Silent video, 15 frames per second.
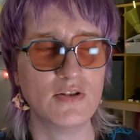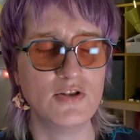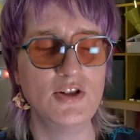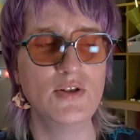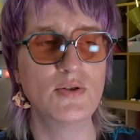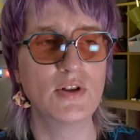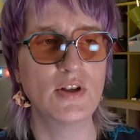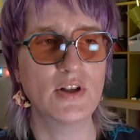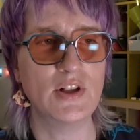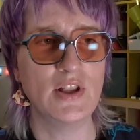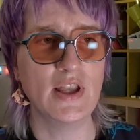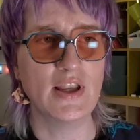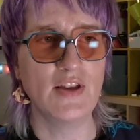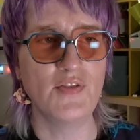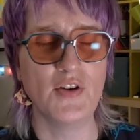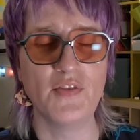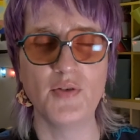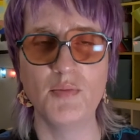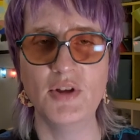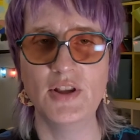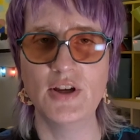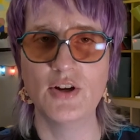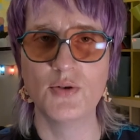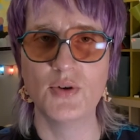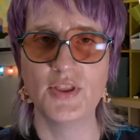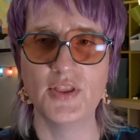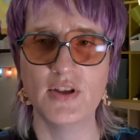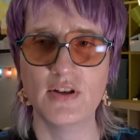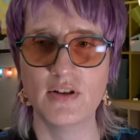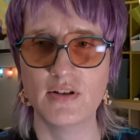do look like, if you're familiar
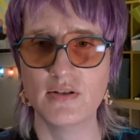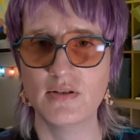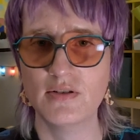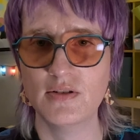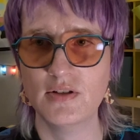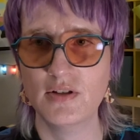with the,